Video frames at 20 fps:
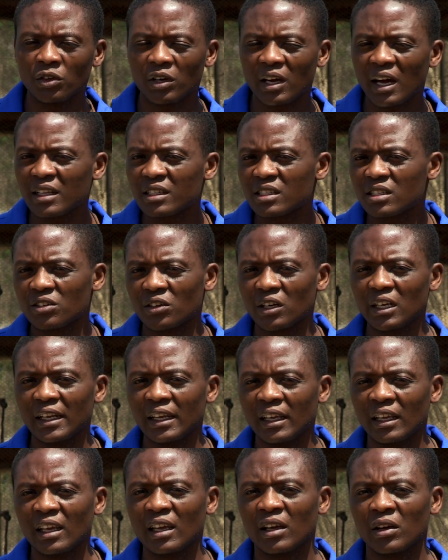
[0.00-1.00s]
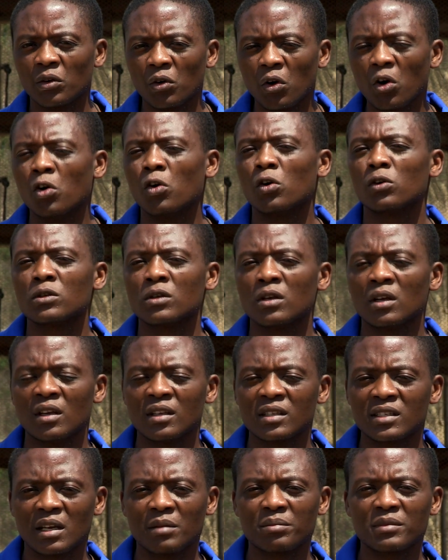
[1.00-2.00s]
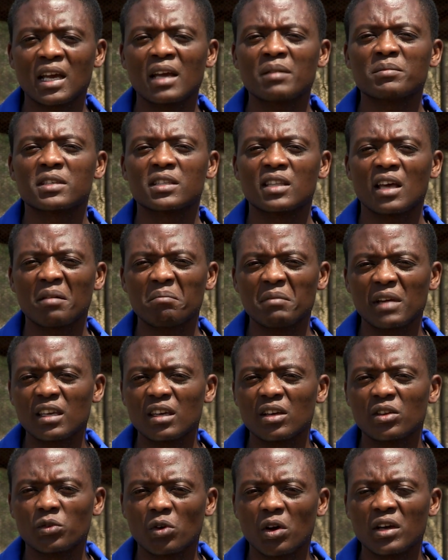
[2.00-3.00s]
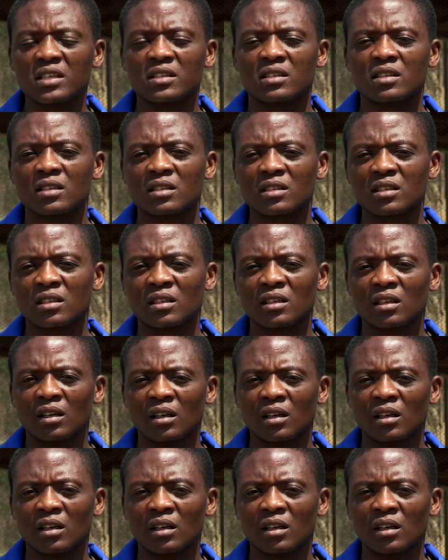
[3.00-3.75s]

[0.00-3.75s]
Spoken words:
You can't really hear, or sometimes they are making noises